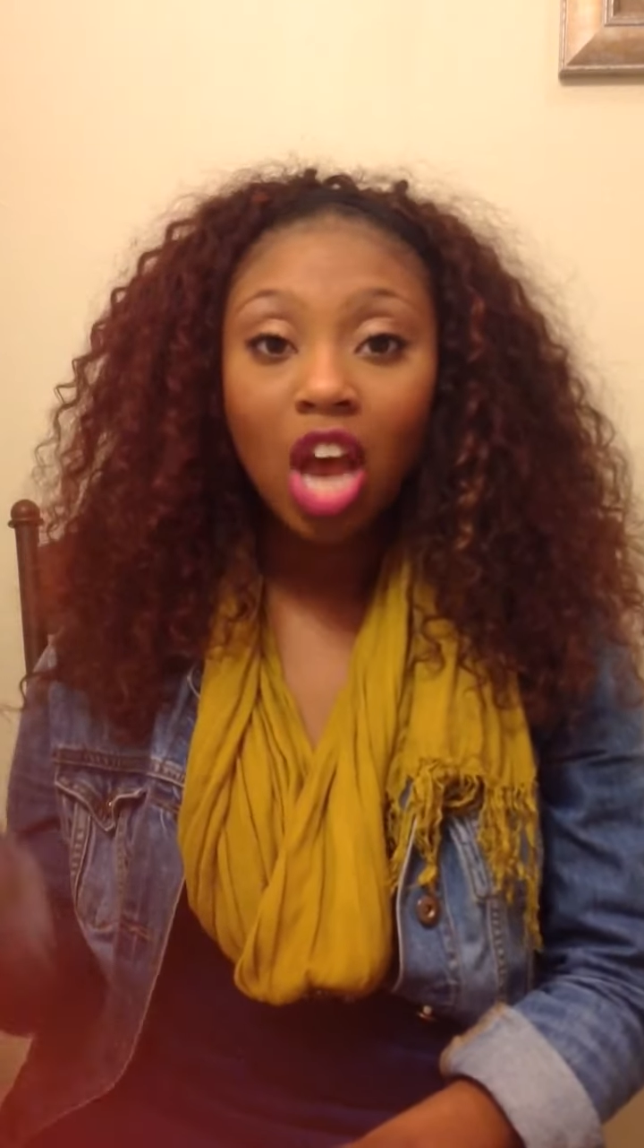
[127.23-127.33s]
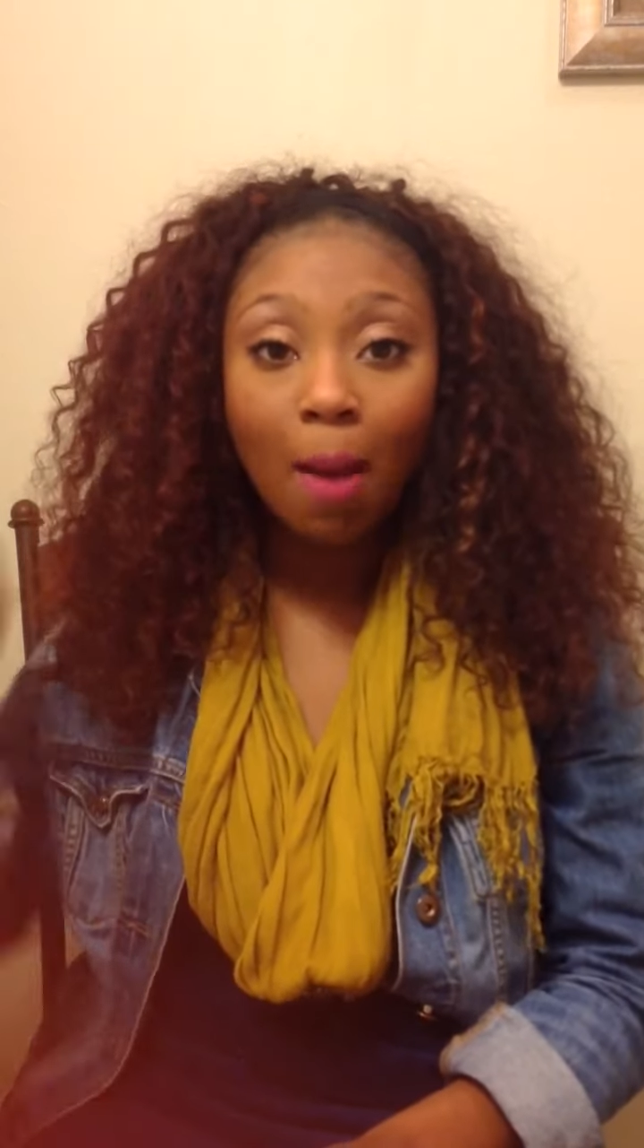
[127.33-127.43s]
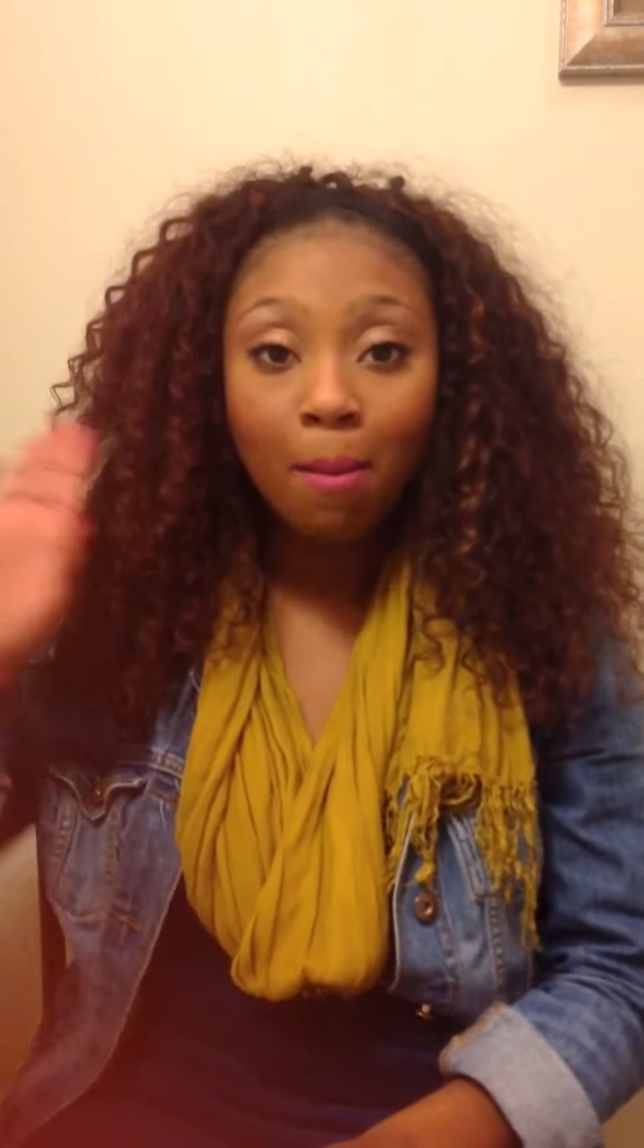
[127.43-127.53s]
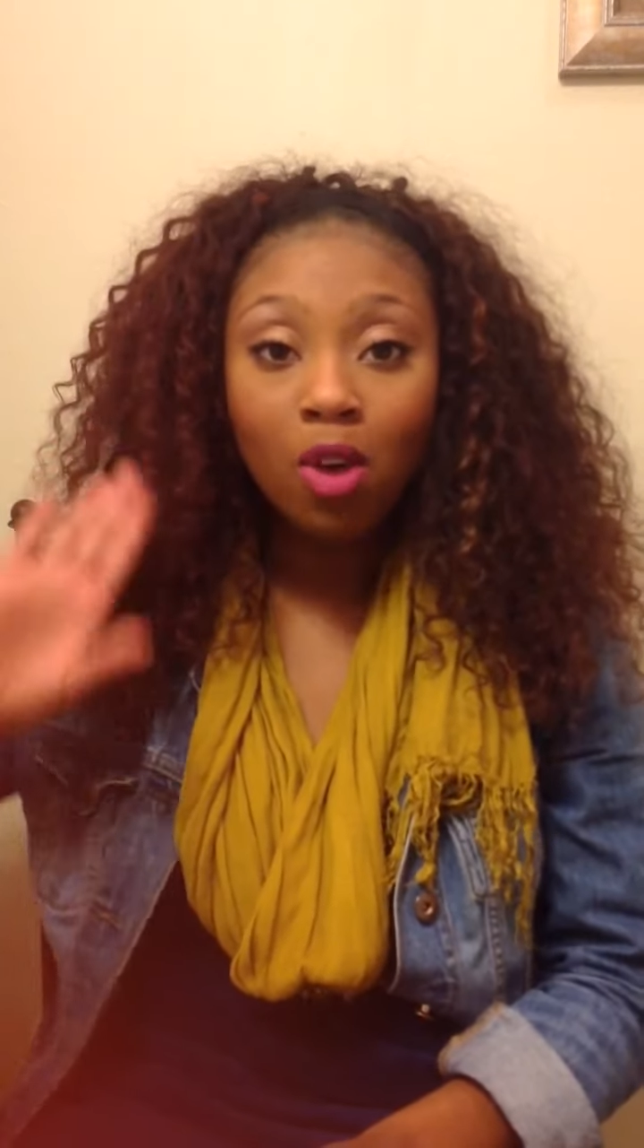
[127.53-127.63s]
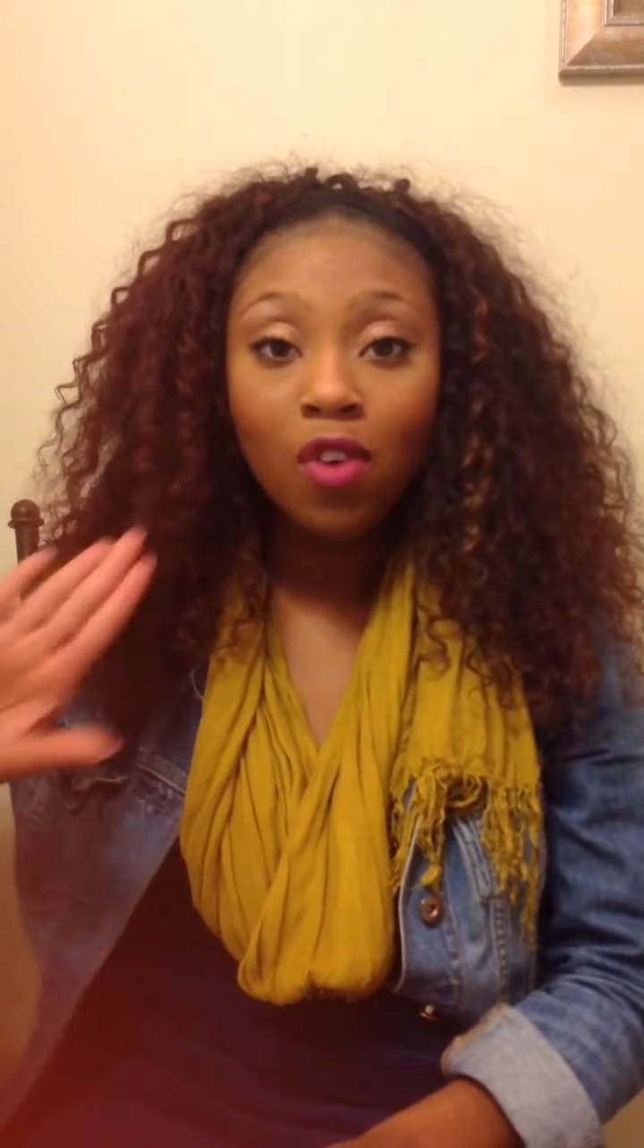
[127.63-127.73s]
I
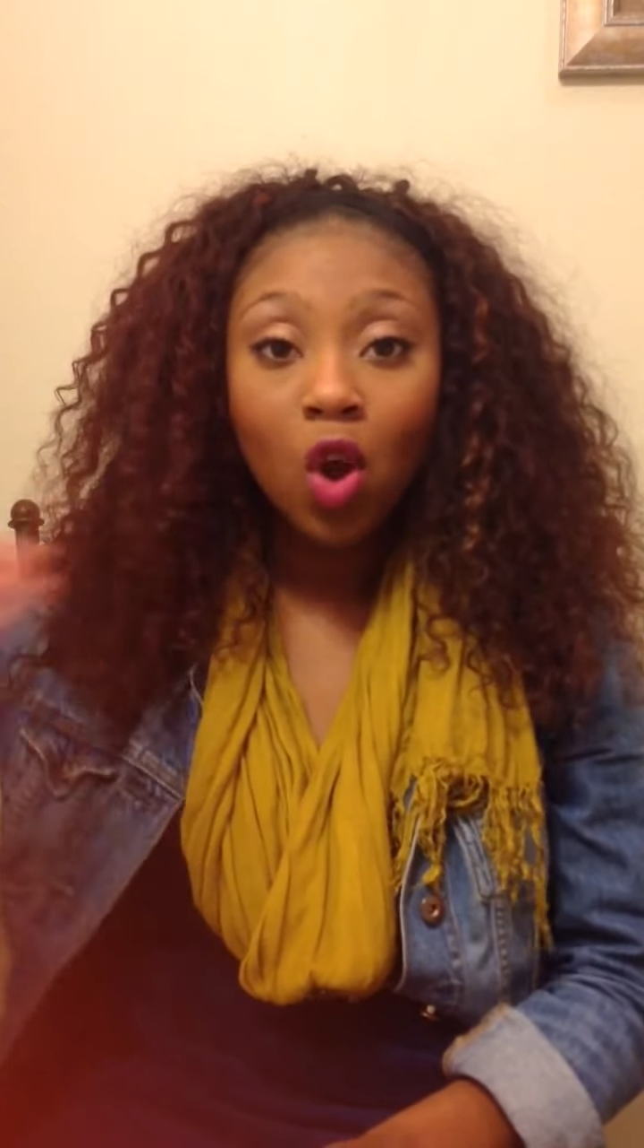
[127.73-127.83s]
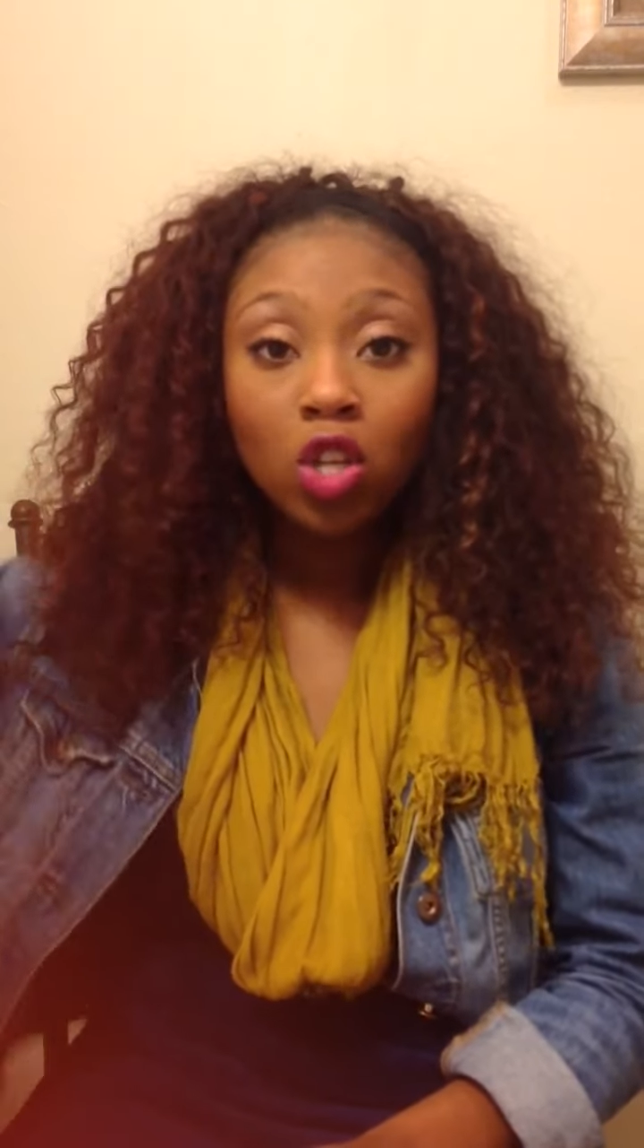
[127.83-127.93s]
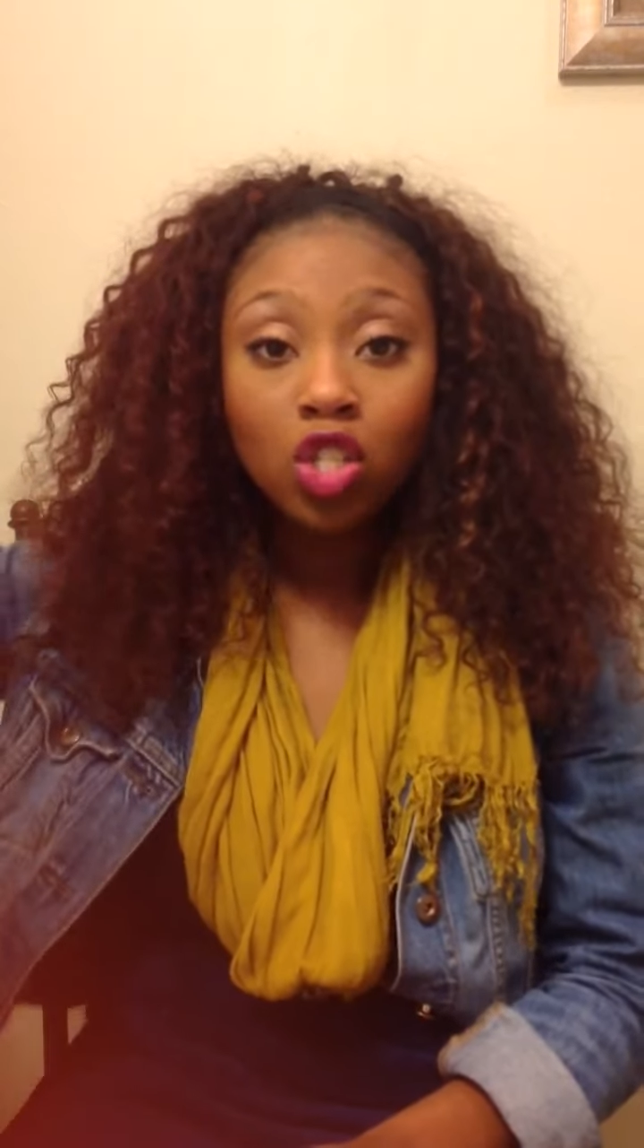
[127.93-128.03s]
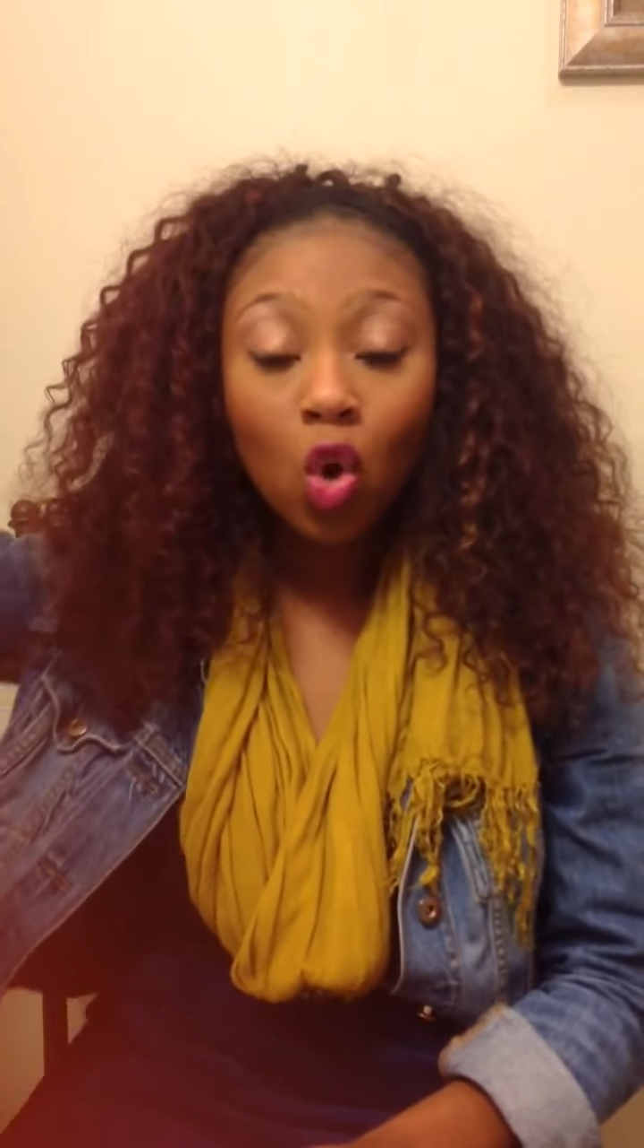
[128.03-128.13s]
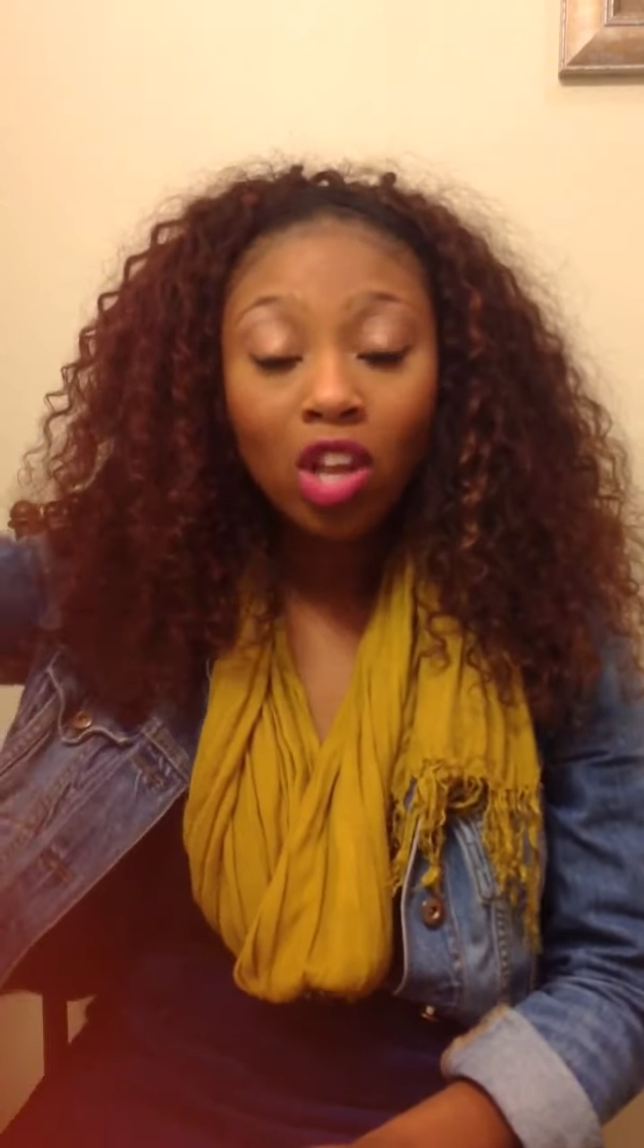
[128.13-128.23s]
moved to